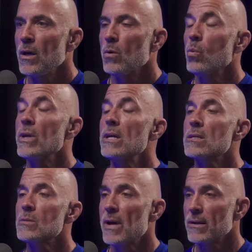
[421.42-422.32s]
we
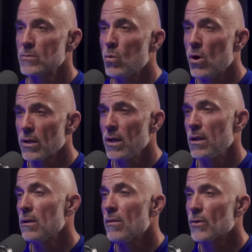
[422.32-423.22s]
expect to walk in
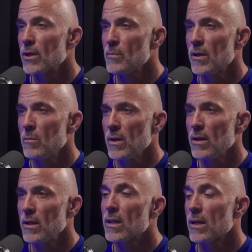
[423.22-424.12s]
a 30-minute
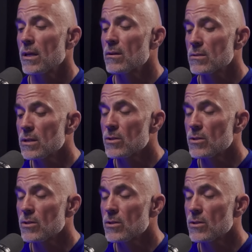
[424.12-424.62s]
meeting, like here's the